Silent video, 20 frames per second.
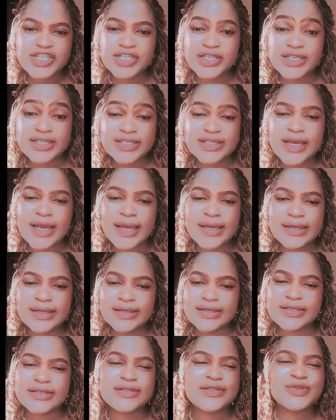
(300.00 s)
she
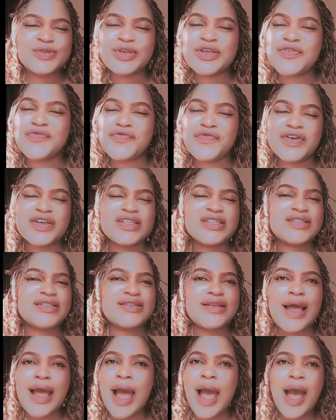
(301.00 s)
decided to give us